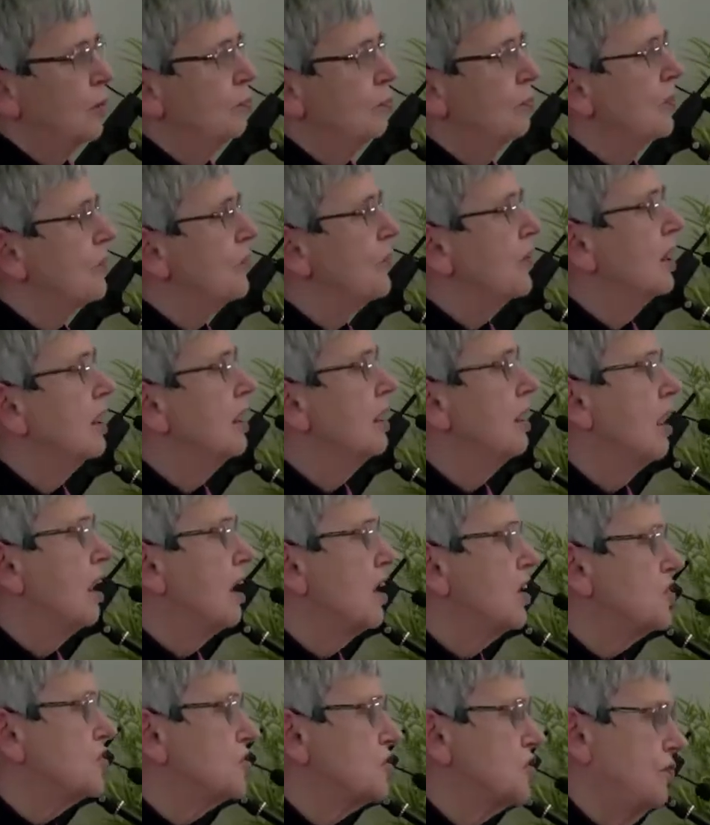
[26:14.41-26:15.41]
But the
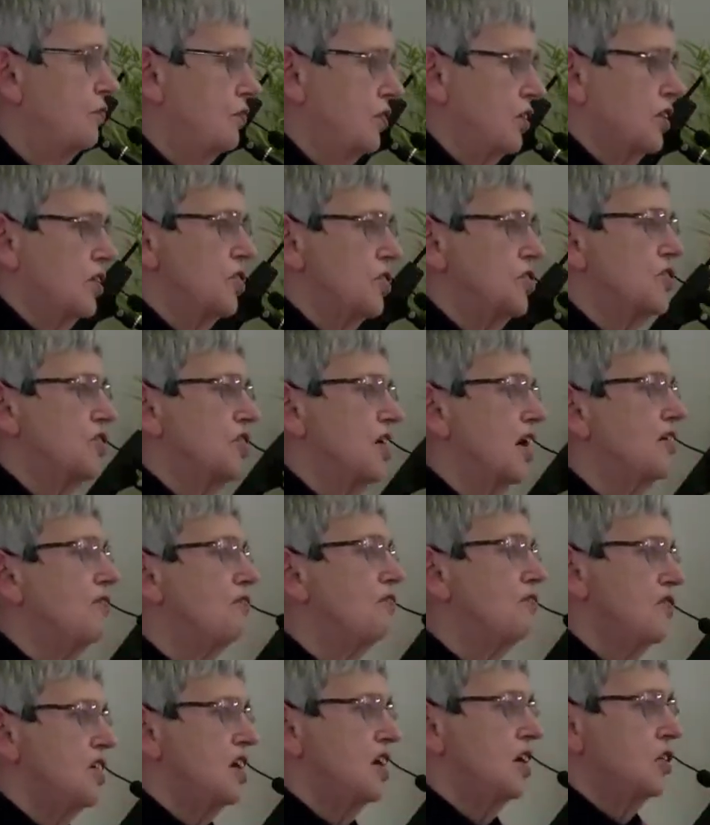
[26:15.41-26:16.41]
last verse, I
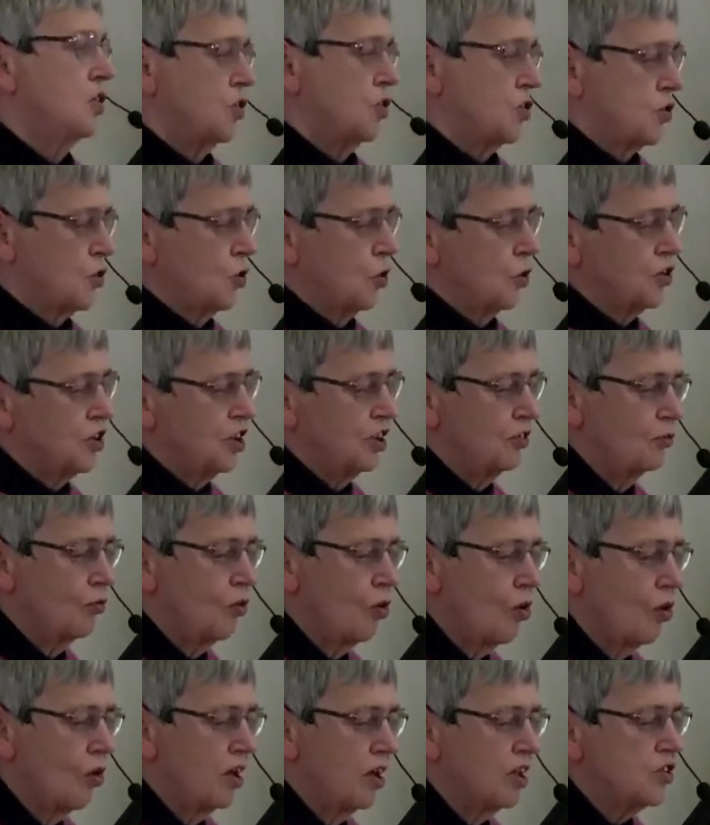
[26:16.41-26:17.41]
fear, has got it
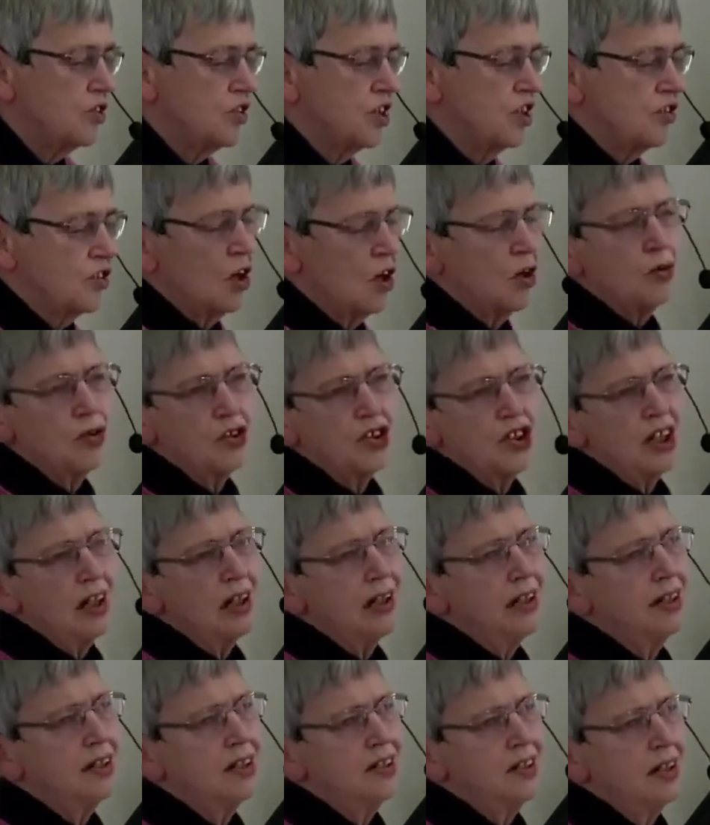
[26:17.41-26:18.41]
wrong. It says, oh,
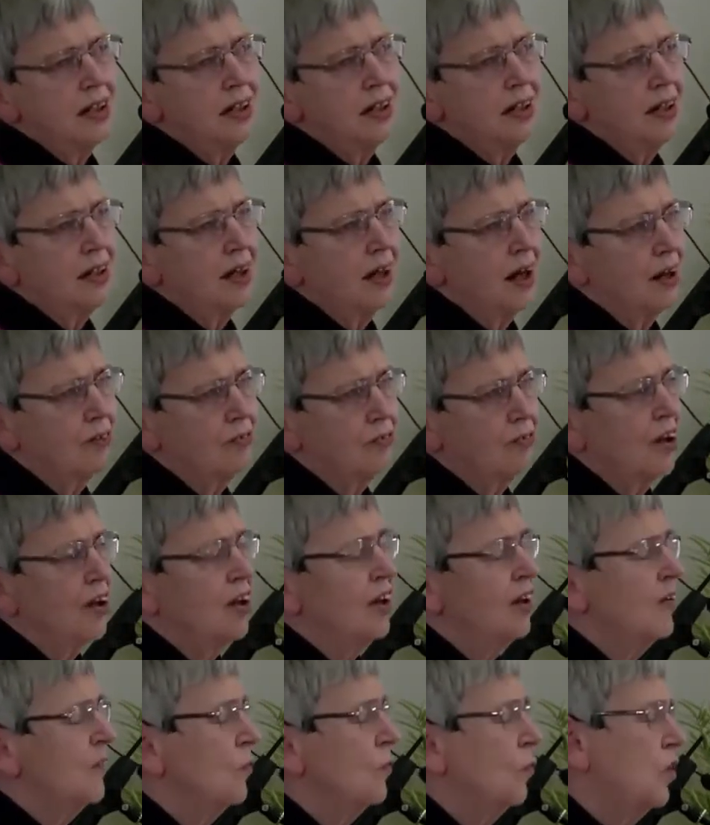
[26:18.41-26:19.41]
dearly, dearly have
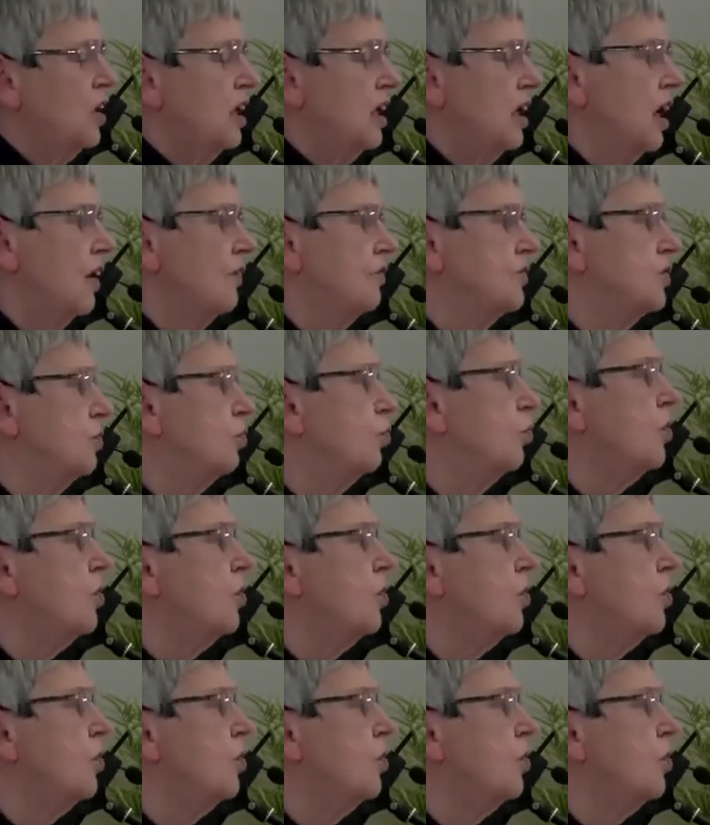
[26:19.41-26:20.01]
we loved him.